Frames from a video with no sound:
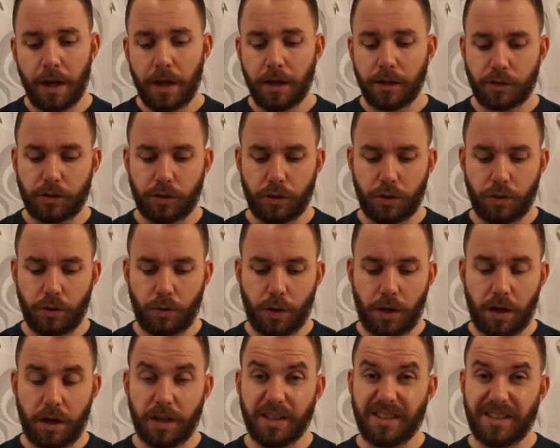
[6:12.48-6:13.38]

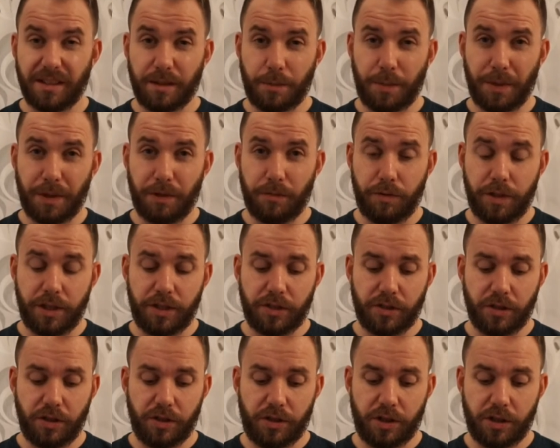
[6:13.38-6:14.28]
So I did a bit of
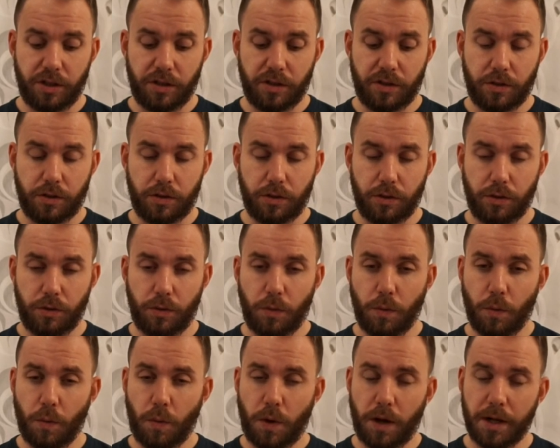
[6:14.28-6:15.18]
research into
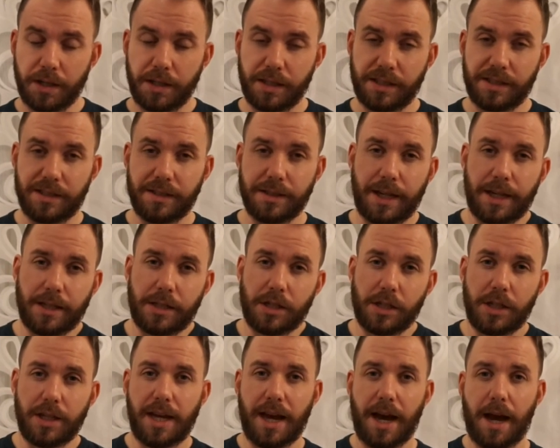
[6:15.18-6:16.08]
why this is
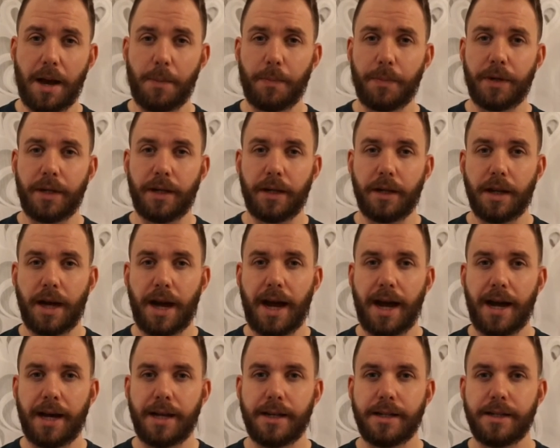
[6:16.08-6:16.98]
actually happening,
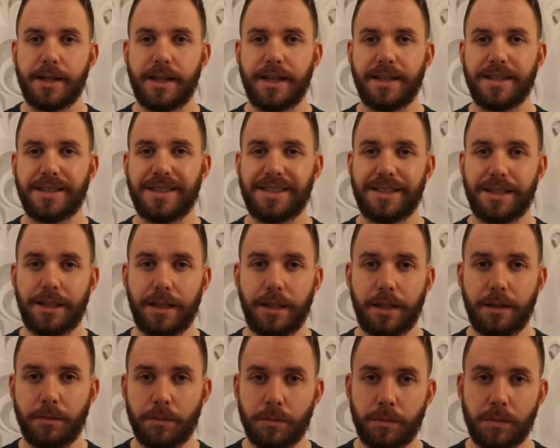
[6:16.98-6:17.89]
and it
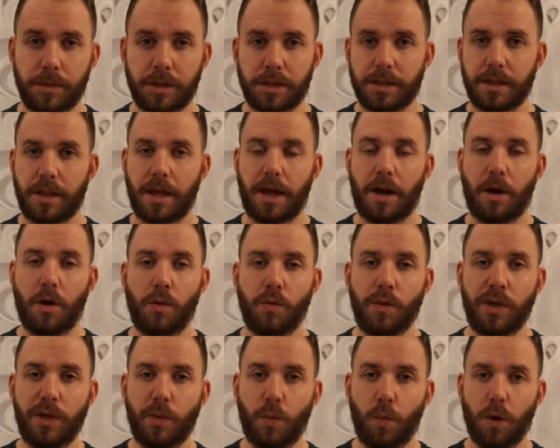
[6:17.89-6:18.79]
seems that
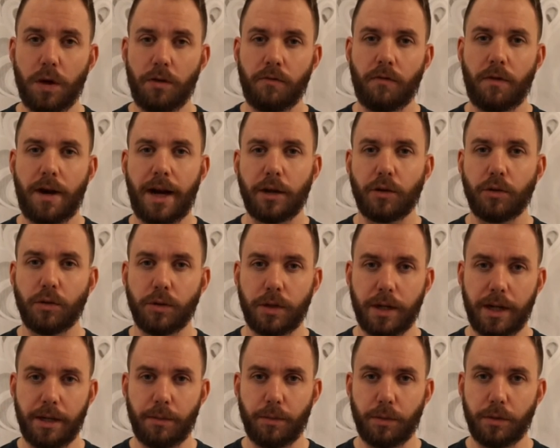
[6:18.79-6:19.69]
only one record
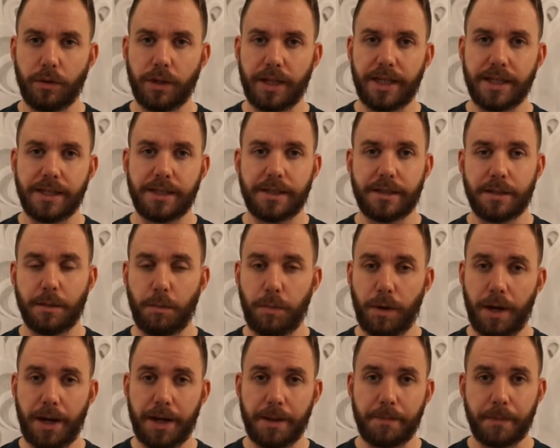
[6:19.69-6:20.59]
label is to
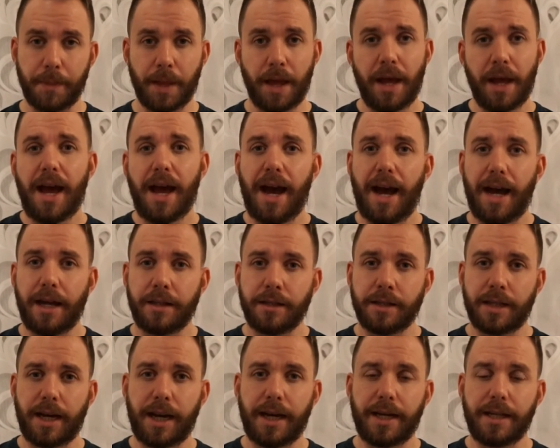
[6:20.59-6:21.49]
blame,
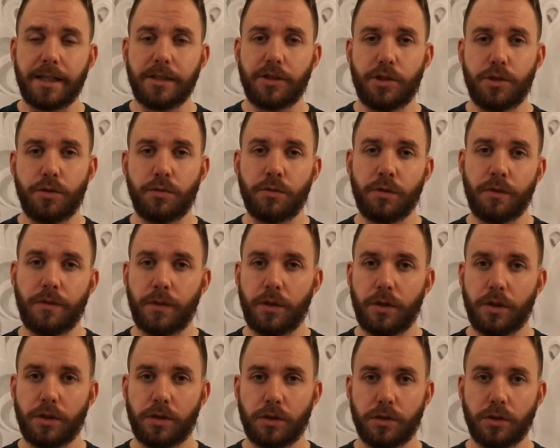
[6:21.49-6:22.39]
and that is
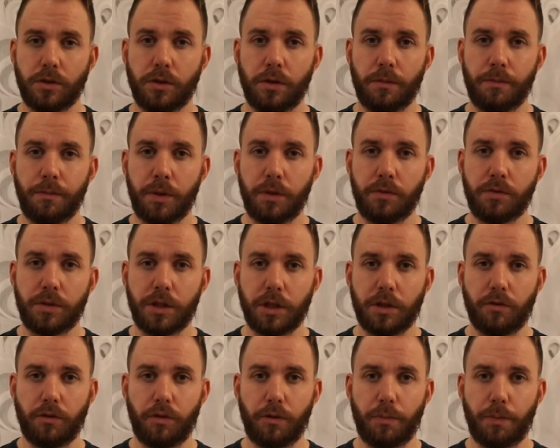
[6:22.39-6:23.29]
Universal
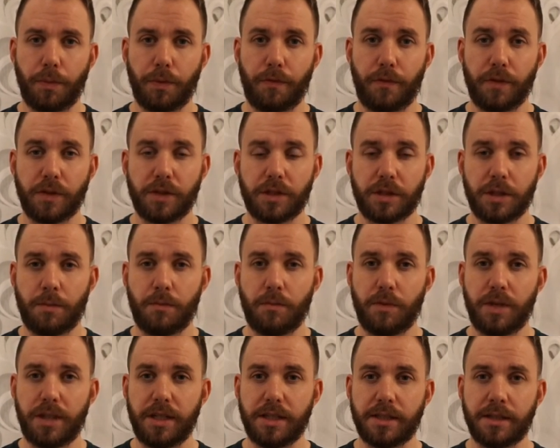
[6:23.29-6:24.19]
Music Group. For
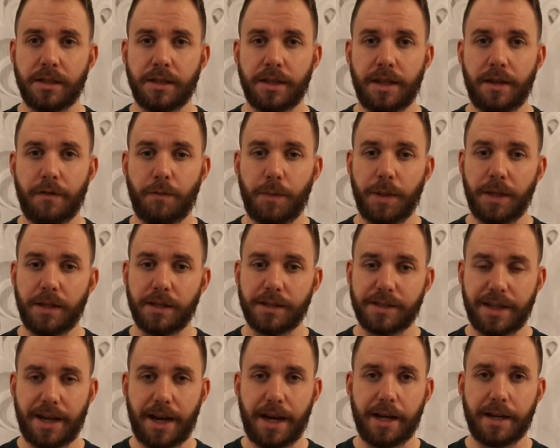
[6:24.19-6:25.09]
some reason they've been
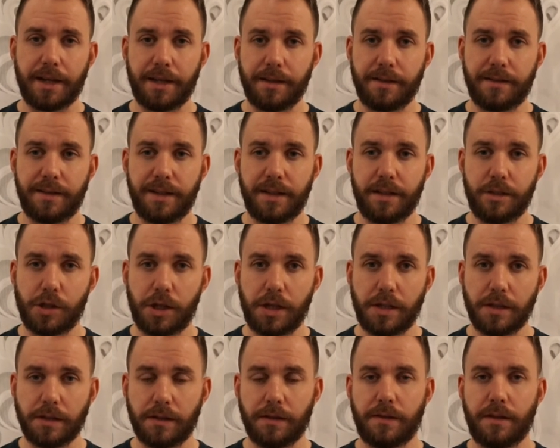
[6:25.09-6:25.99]
attacking
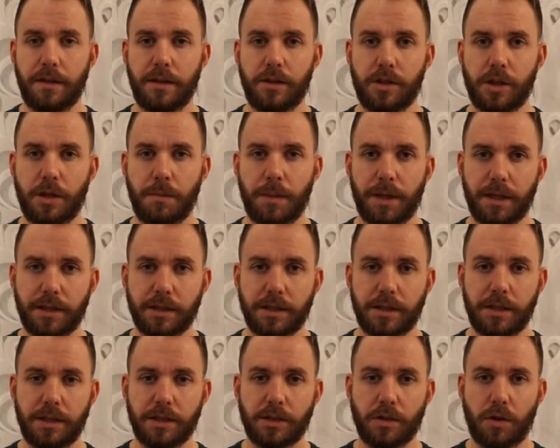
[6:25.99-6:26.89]
DJs and DJ
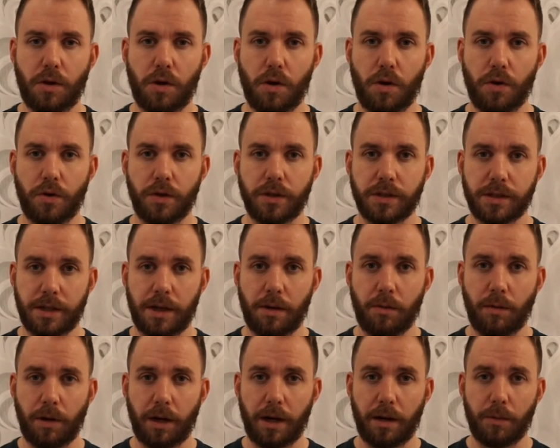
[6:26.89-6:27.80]
mixes on
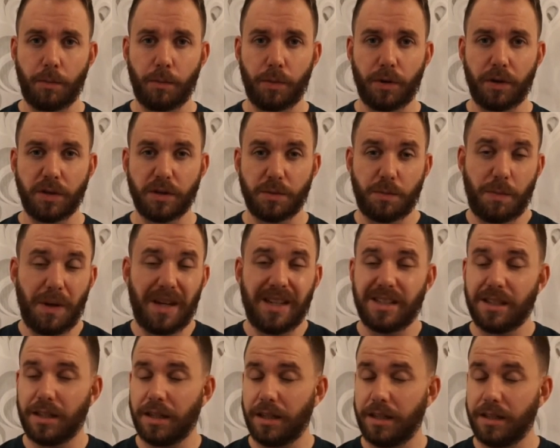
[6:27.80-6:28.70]
SoundCloud because
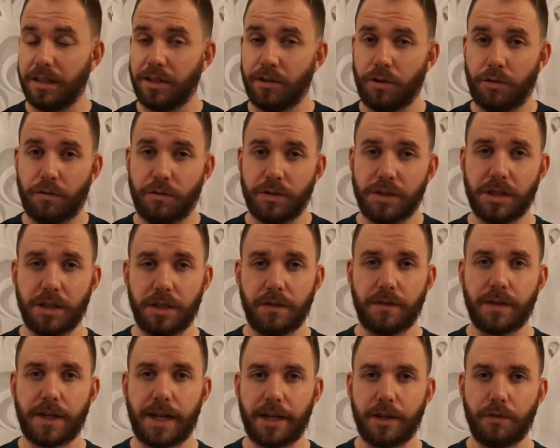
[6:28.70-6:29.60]
basically they're not
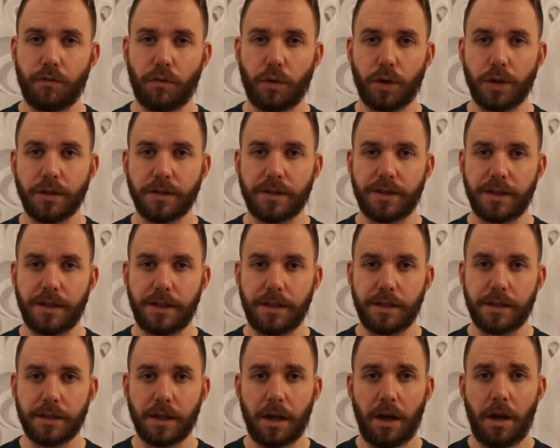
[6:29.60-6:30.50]
receiving any
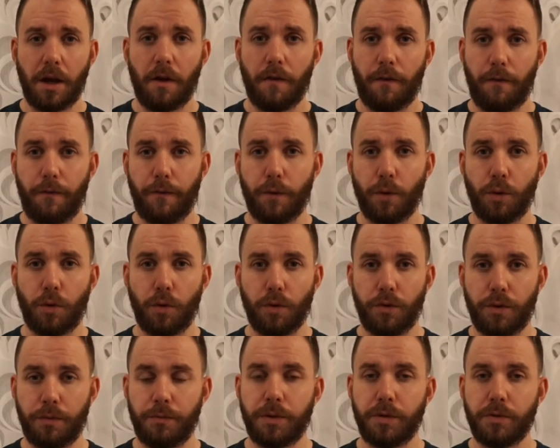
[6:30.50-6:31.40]
royalties
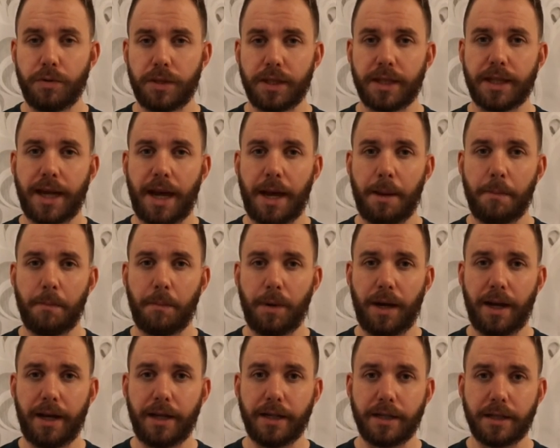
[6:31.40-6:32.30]
for the music getting
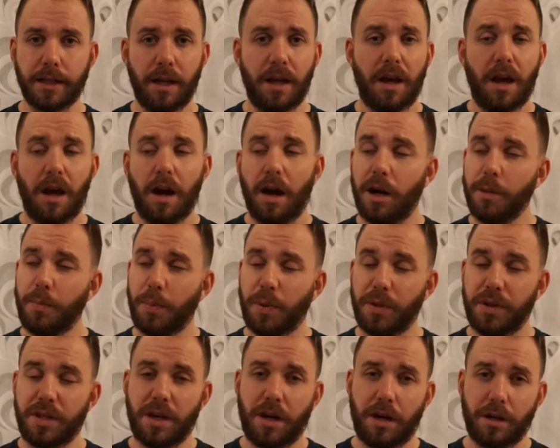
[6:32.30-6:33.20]
played. I
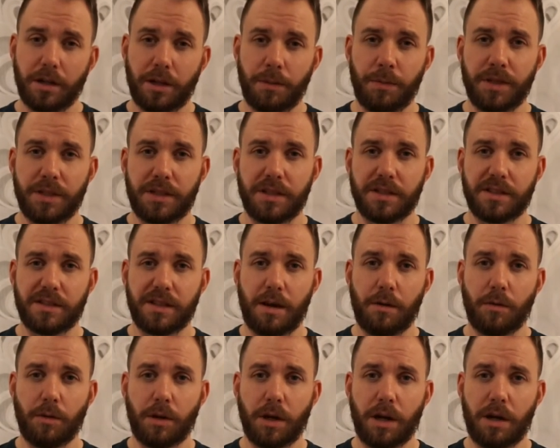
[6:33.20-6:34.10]
put the argument to
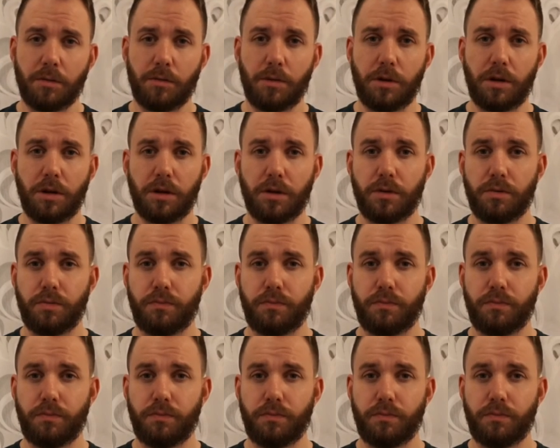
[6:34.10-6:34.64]
SoundCloud, look,